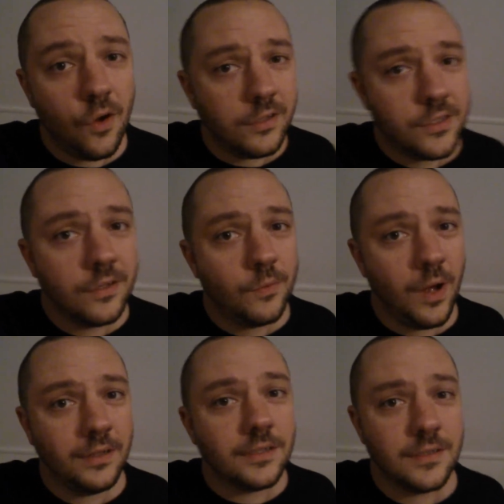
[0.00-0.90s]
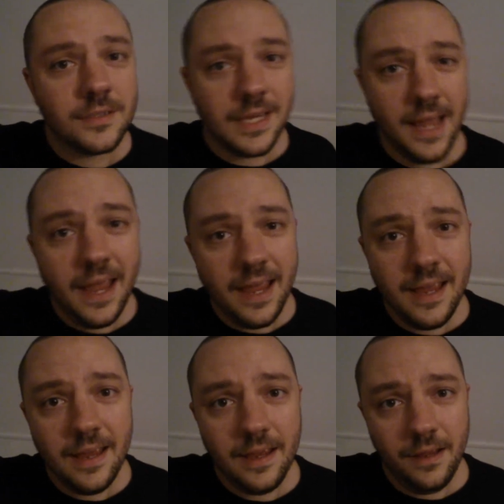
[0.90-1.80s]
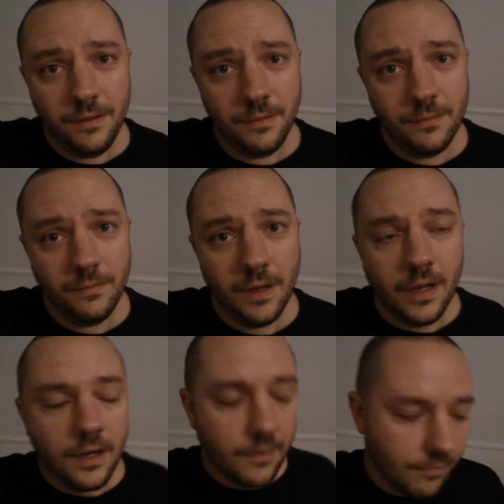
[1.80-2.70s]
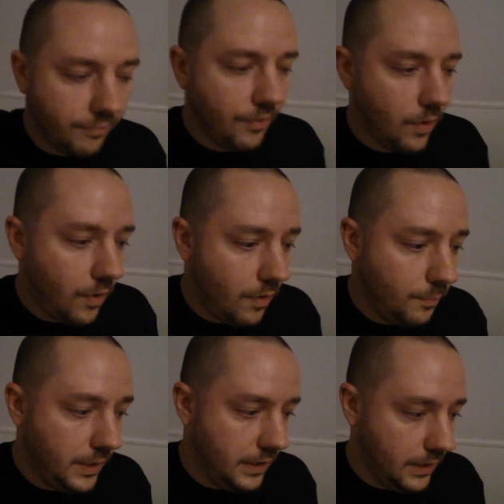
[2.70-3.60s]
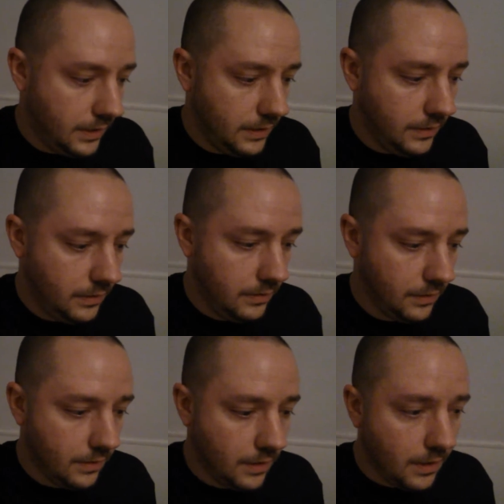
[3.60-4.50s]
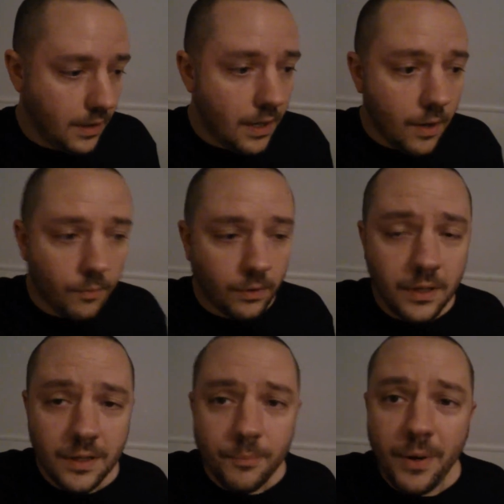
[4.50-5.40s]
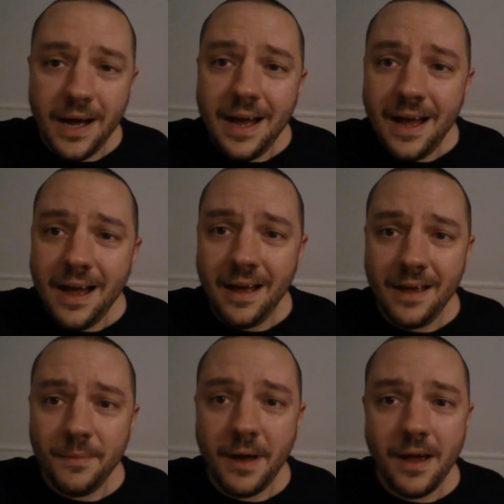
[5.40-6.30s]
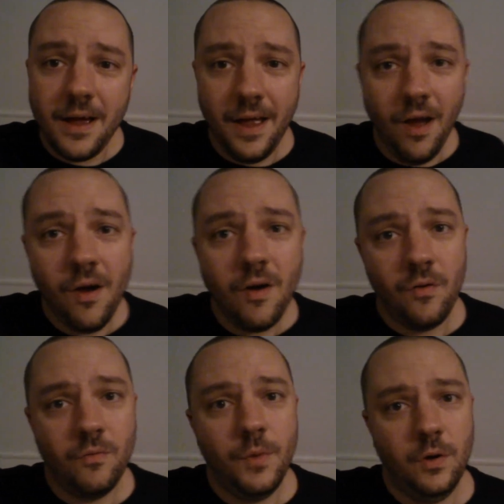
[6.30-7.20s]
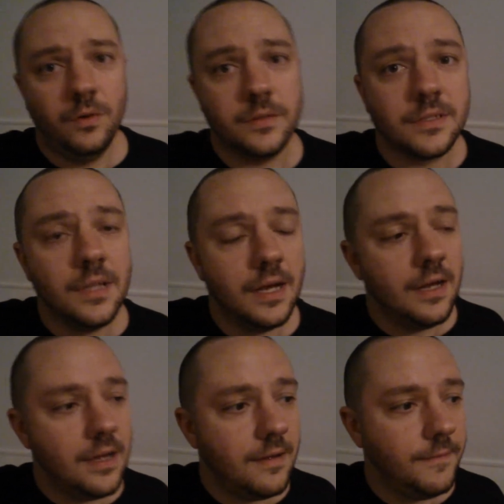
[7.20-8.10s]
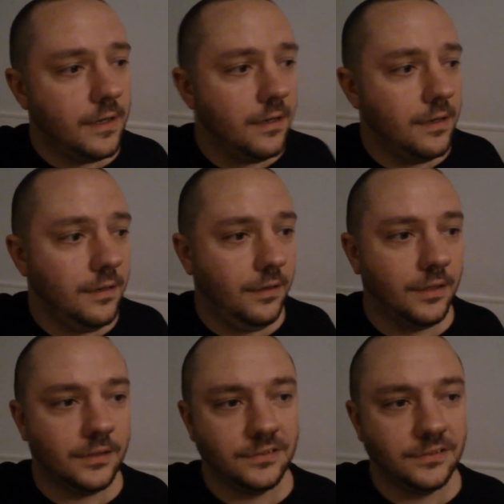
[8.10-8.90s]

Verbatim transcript: thought you want the same for me. Well, goodbye, my almost lover.